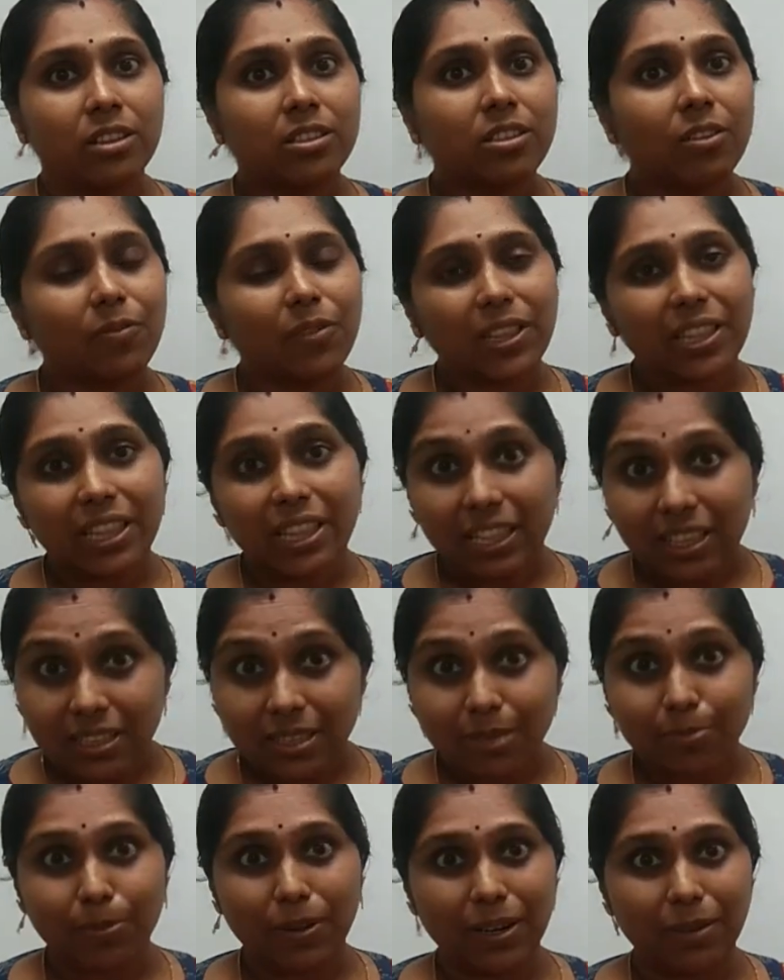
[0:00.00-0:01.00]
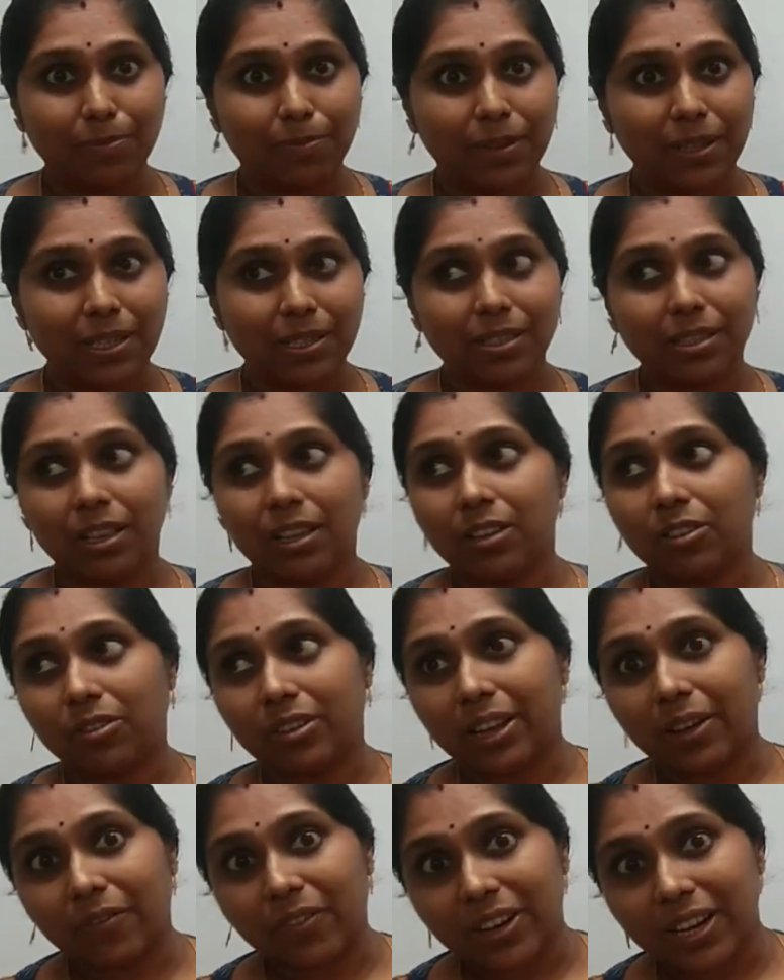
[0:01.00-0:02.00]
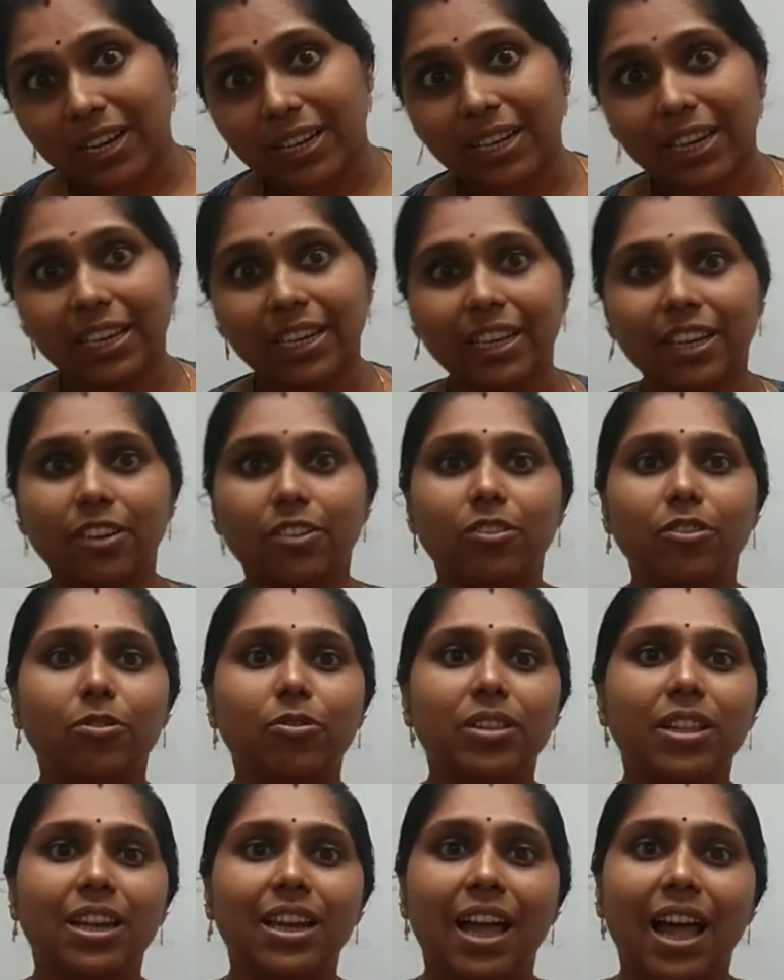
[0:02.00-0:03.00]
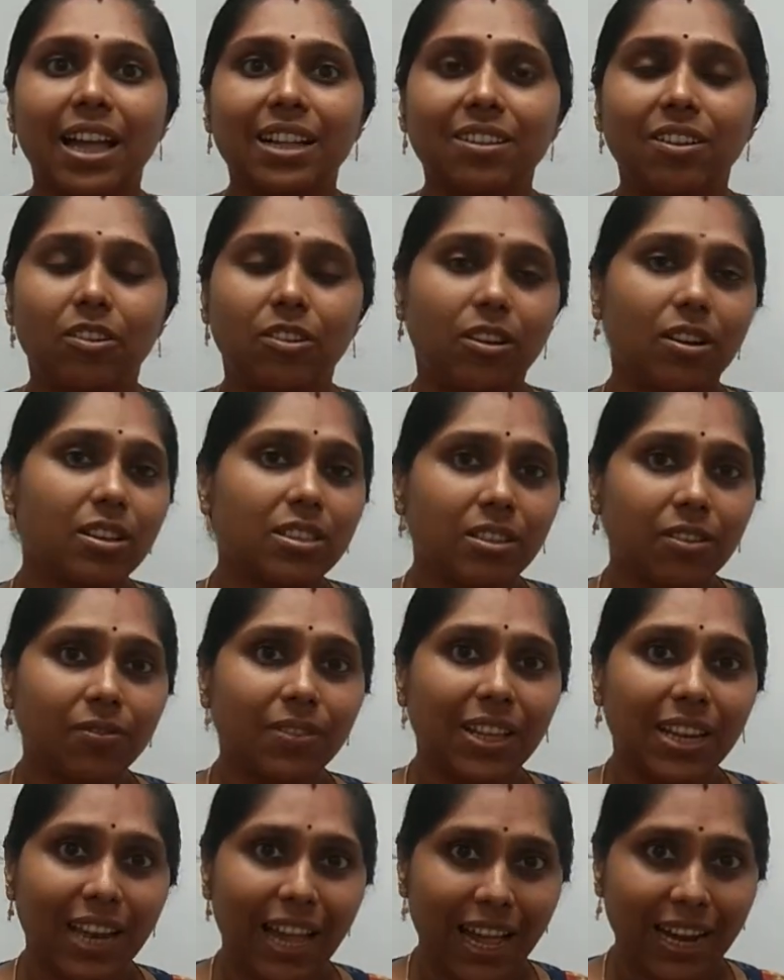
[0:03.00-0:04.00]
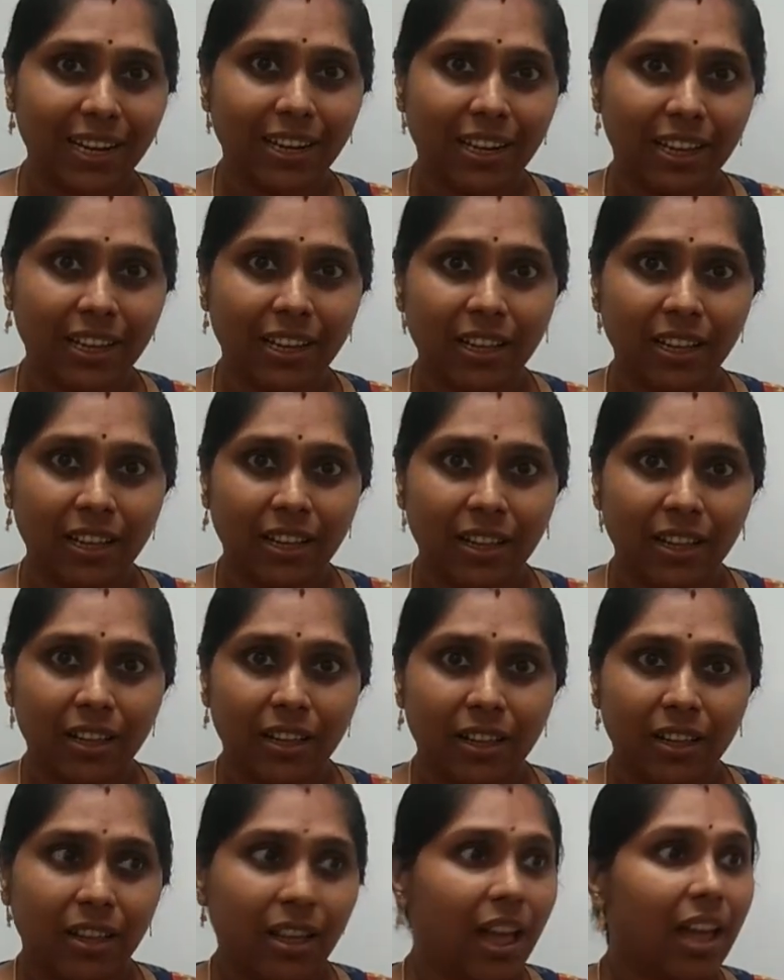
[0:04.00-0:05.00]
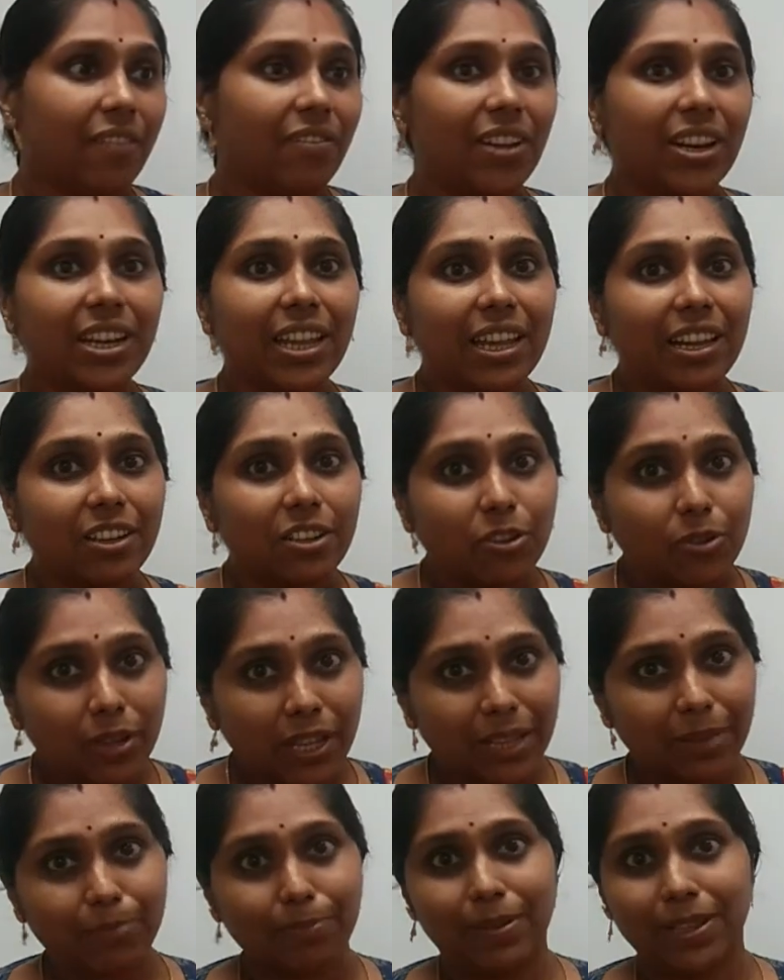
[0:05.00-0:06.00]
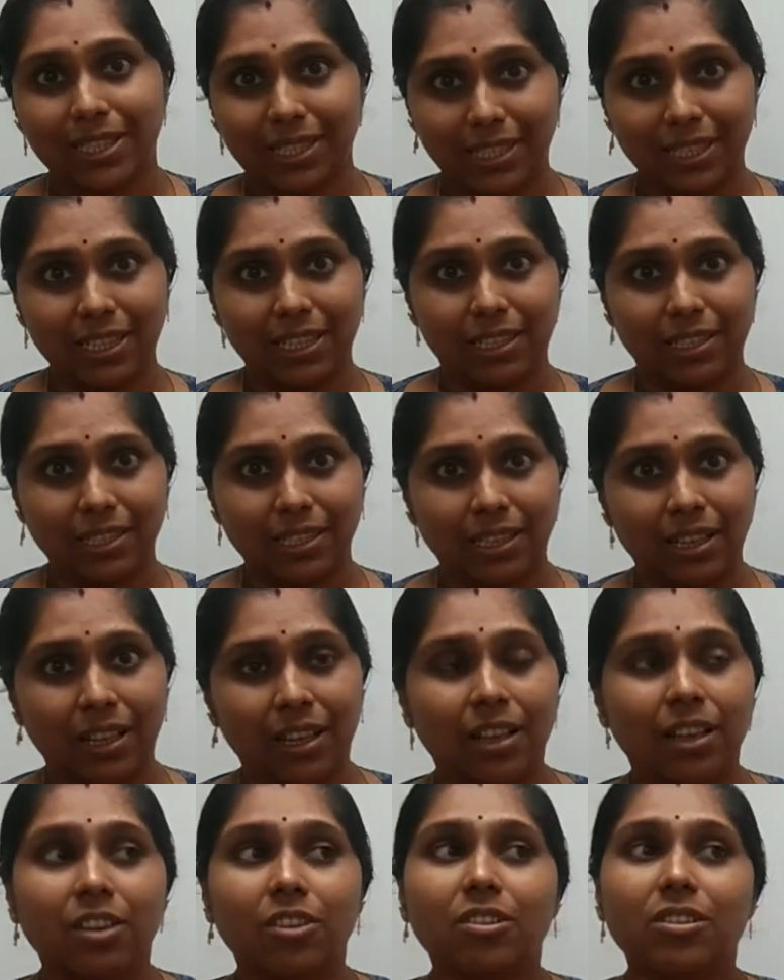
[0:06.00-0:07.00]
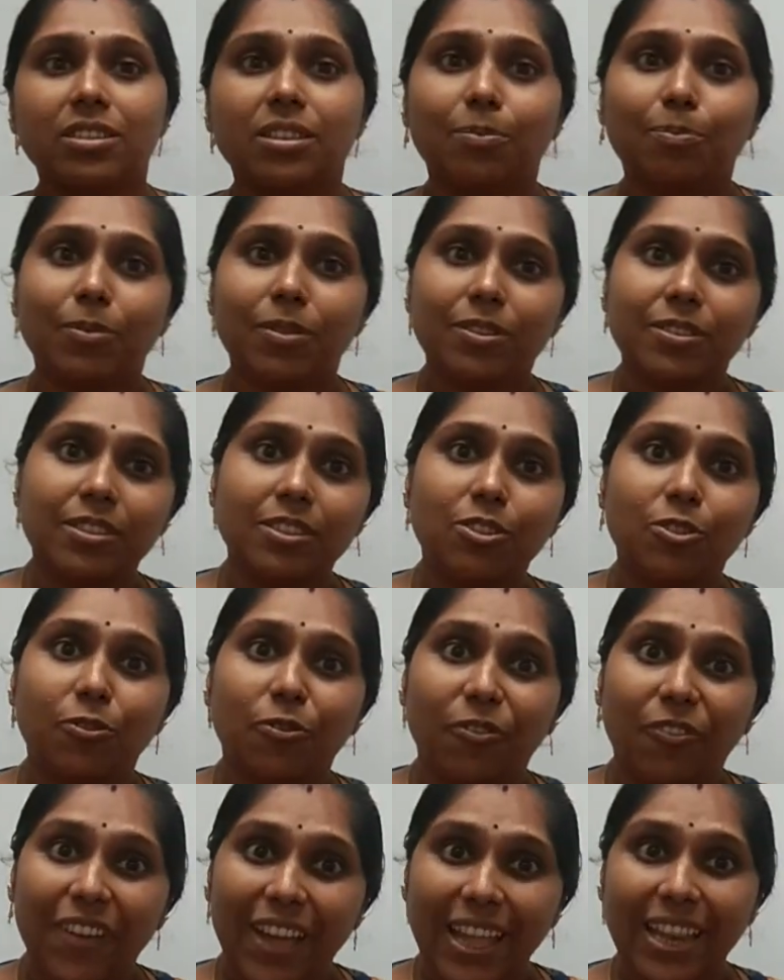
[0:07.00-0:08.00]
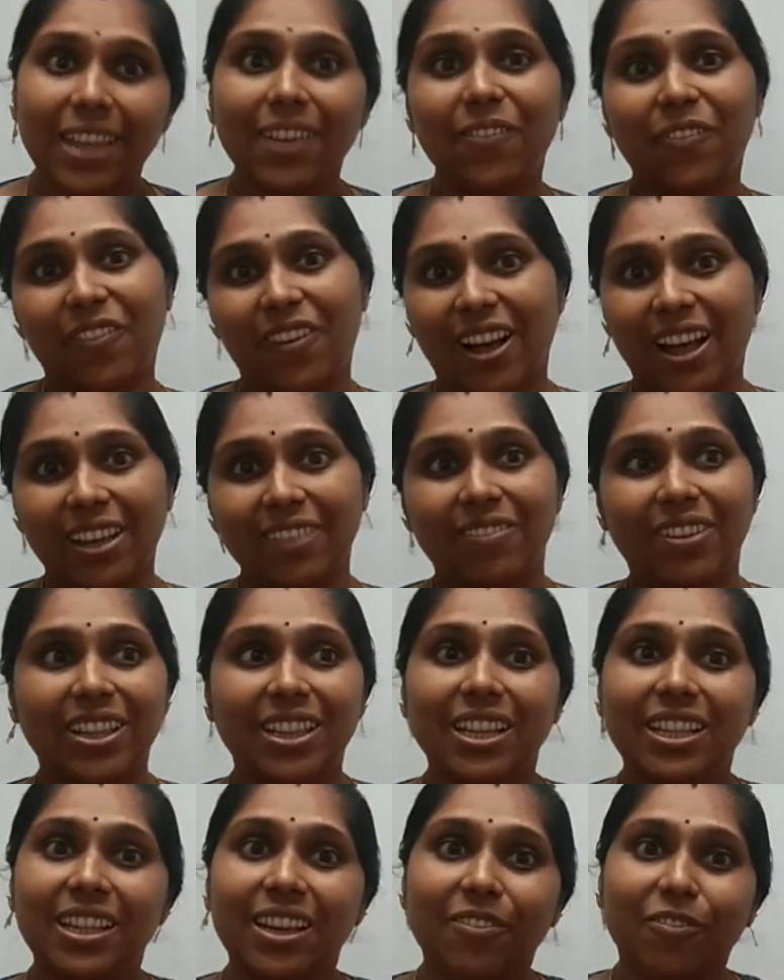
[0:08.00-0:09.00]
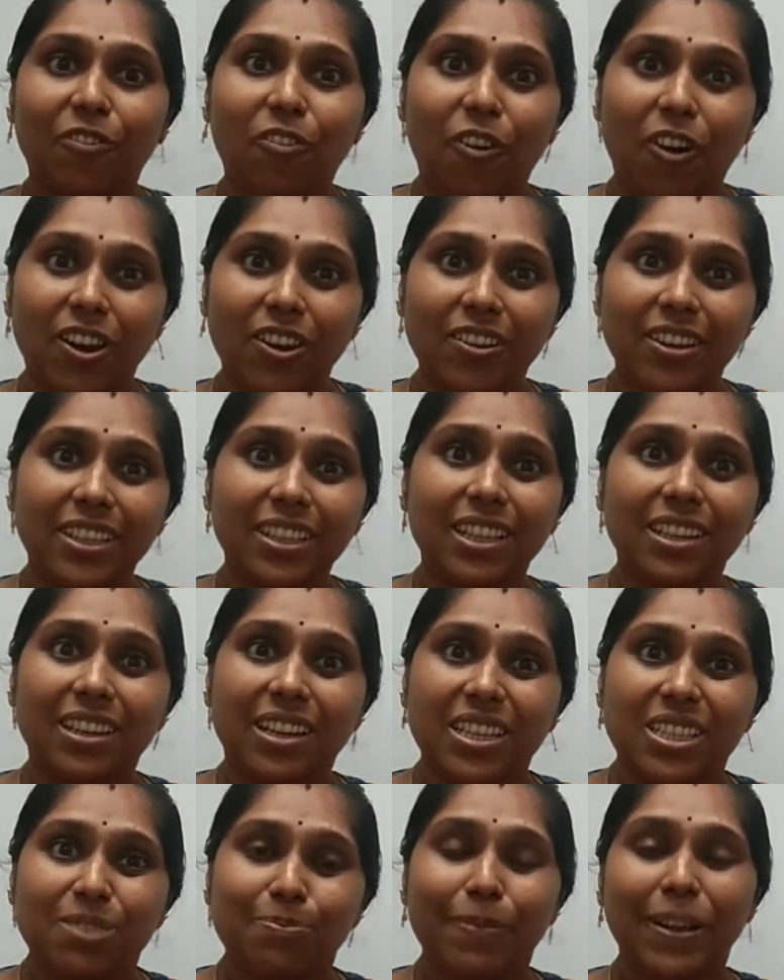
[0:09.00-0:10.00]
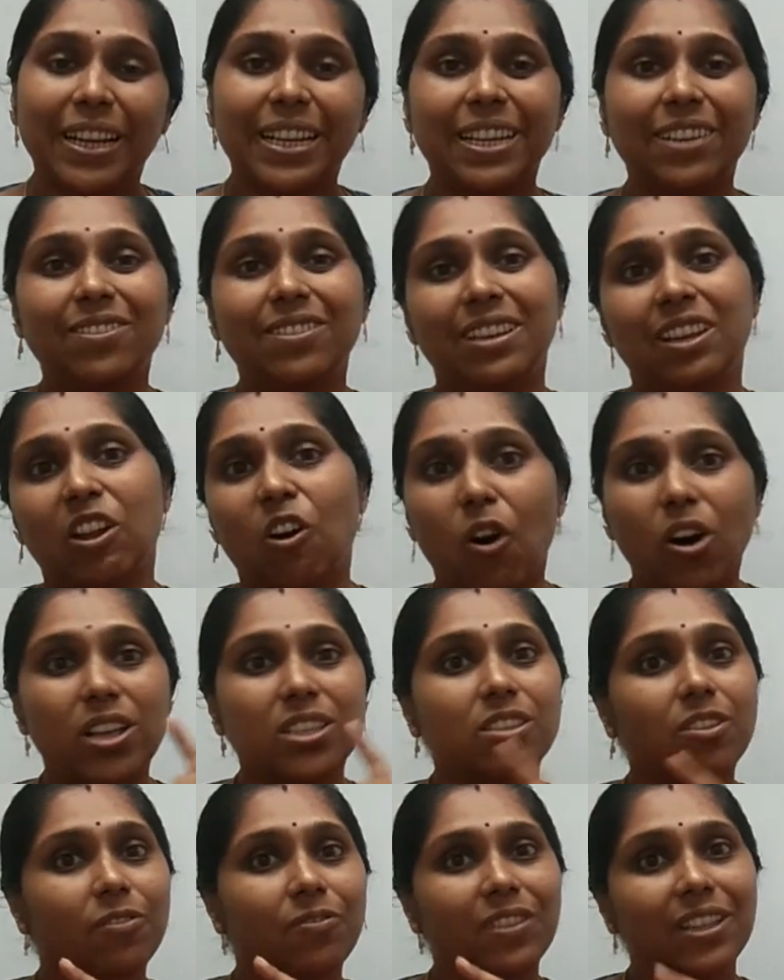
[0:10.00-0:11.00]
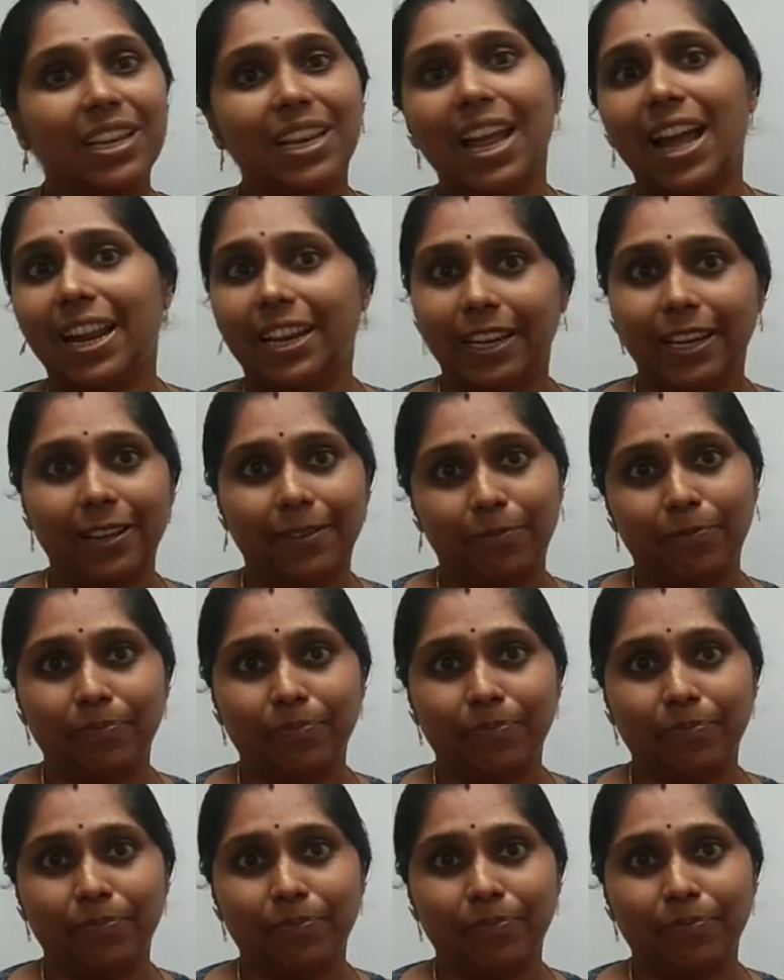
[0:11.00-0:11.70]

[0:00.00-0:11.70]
So for this purpose, you definitely need to know the laws of the land. And when they are doing business, you're supposed to verify whether they're following the respective laws of the land.